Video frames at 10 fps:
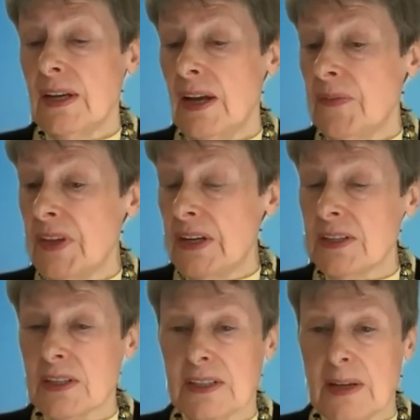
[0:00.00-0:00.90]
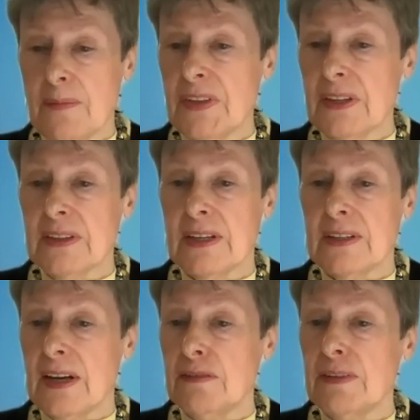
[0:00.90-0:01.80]
And that is something that
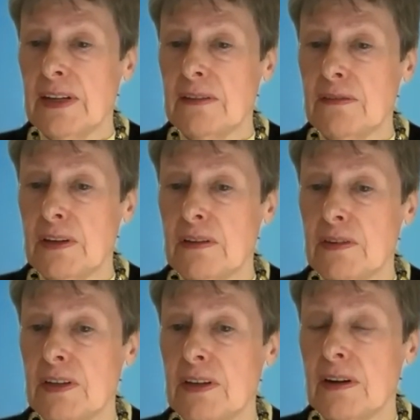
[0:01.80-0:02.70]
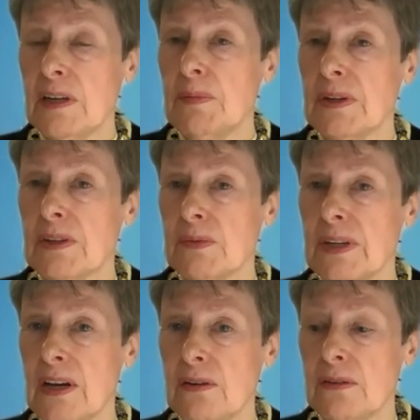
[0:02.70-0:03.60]
I find very, very hard, because we're
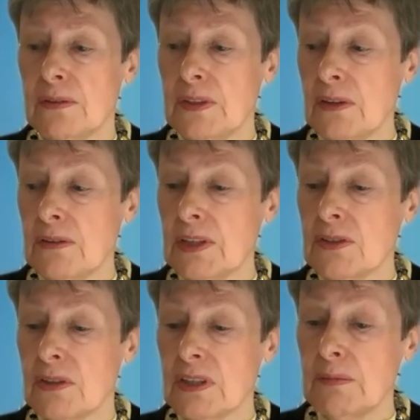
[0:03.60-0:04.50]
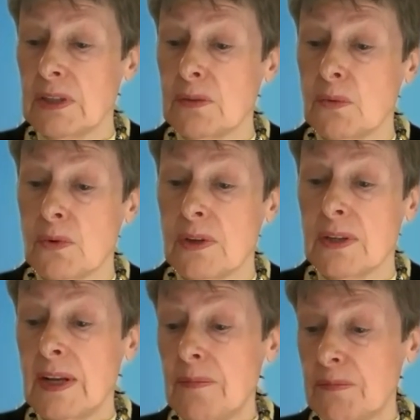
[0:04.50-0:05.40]
now not only talking about the
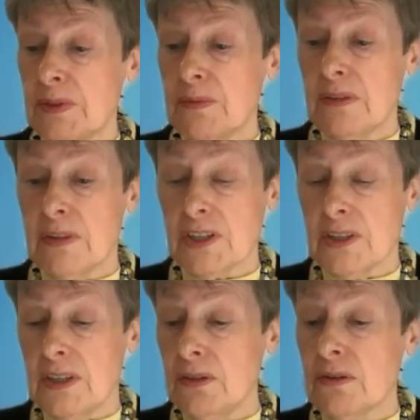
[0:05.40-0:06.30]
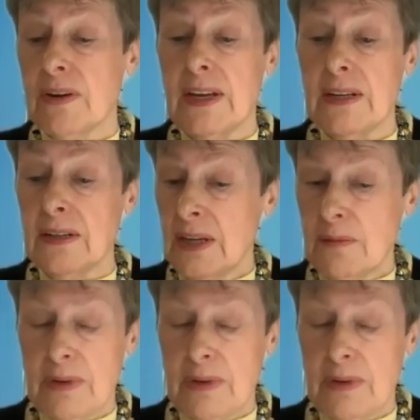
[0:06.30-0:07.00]
war between Russia and Ukraine,